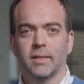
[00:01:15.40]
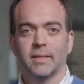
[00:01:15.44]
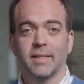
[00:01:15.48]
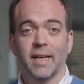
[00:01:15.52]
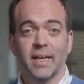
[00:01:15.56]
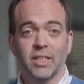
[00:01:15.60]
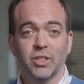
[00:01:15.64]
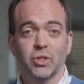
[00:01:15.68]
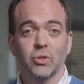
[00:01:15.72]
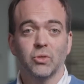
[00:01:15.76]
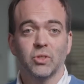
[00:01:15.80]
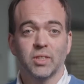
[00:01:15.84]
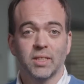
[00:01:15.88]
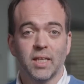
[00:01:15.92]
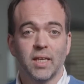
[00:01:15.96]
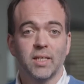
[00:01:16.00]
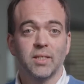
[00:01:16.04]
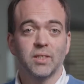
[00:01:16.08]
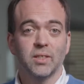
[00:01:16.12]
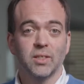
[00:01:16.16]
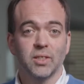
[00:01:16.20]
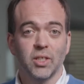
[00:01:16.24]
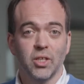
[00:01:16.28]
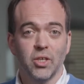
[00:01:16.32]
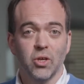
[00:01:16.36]
Natural
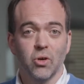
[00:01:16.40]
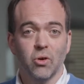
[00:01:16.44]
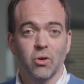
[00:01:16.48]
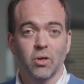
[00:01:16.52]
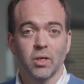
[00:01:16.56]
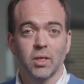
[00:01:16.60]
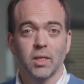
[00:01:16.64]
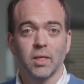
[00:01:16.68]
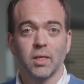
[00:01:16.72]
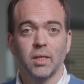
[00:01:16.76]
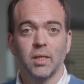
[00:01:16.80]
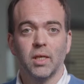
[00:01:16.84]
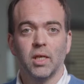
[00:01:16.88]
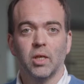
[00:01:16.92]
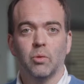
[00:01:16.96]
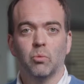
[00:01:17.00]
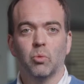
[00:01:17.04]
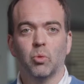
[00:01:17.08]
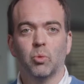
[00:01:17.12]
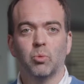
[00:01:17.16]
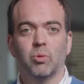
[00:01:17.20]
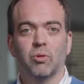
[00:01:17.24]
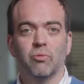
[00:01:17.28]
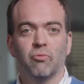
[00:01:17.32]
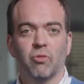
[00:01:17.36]
Sciences at York
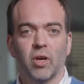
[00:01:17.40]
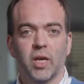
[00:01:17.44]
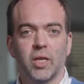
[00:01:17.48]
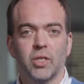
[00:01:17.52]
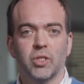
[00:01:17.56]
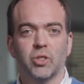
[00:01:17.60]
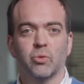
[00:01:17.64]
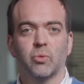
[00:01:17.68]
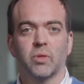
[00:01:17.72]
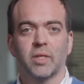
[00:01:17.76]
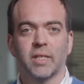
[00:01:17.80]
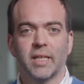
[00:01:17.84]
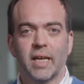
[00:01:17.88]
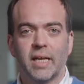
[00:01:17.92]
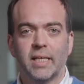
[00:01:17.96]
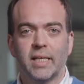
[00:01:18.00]
will provide you with an